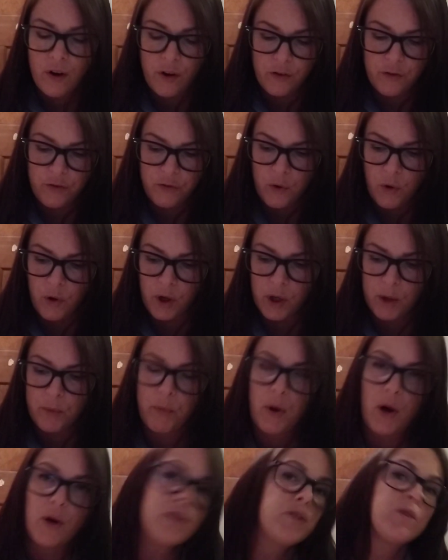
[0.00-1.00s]
for
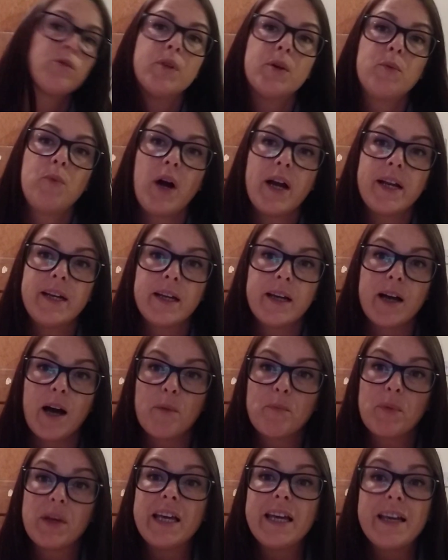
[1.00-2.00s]
compulsory winding
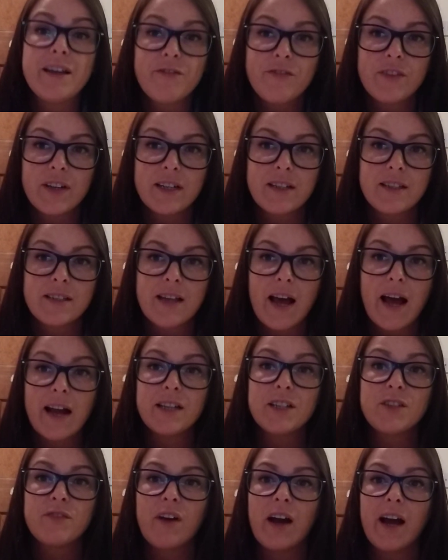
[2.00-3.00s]
up if it is
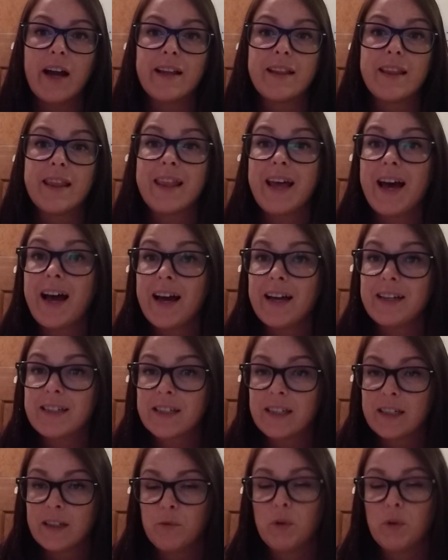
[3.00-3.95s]
satisfied that,